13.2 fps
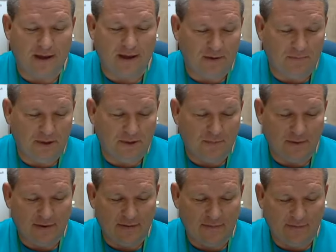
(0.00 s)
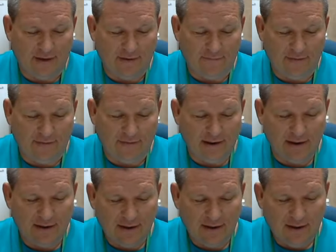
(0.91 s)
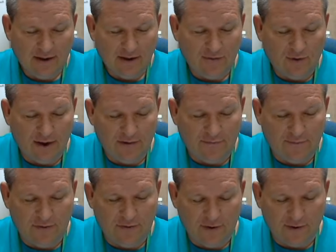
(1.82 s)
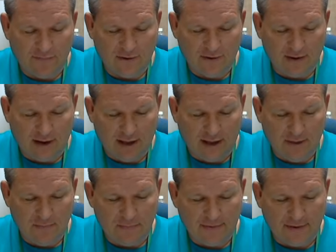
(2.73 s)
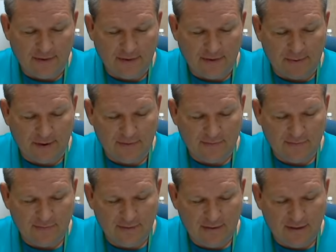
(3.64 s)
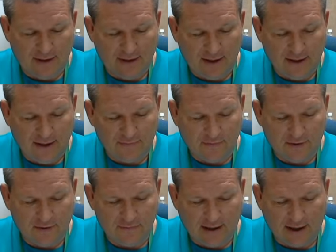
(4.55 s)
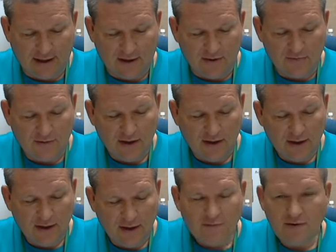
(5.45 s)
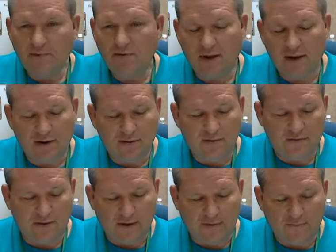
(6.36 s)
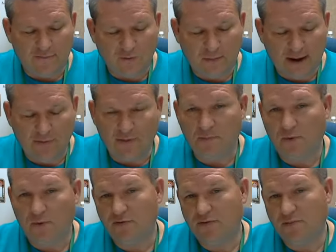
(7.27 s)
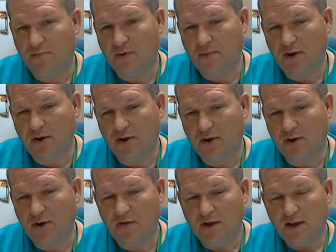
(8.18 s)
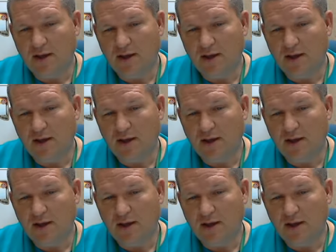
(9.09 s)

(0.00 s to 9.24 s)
I've had people that have done quite a few different topics as far as that goes. Chapter 10 is formatting reports and proposals.